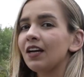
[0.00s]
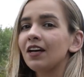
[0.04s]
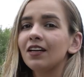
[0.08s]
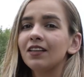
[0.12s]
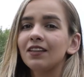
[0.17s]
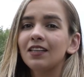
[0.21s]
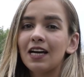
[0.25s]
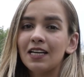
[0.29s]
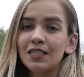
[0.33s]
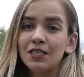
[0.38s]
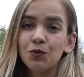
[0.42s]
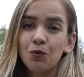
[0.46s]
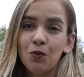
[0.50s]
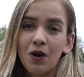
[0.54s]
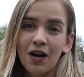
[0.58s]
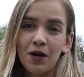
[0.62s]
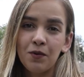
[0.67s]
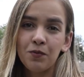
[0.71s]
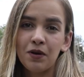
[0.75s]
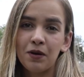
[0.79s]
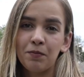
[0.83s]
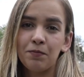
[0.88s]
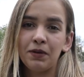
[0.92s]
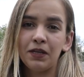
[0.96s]
That's why
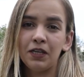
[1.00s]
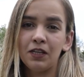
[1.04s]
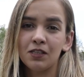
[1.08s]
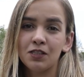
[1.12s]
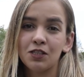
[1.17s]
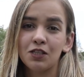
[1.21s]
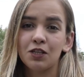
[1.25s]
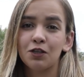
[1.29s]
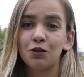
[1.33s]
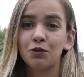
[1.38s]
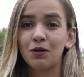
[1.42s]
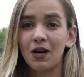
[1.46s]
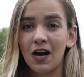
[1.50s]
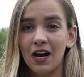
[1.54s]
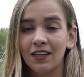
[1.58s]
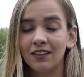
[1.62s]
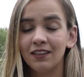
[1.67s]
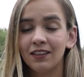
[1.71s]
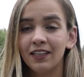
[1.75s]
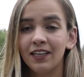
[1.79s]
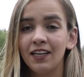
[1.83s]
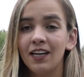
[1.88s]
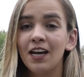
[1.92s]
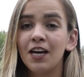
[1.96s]
we built
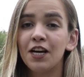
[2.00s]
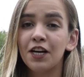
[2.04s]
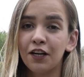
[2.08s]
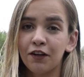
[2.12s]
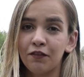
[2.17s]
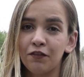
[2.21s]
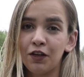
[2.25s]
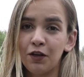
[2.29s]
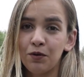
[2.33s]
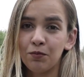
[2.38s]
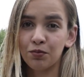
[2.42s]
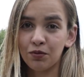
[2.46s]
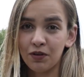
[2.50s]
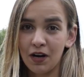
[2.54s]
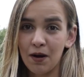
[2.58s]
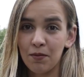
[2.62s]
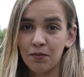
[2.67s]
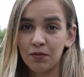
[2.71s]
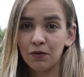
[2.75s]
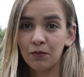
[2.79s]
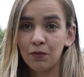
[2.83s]
Gradly Interview Prep,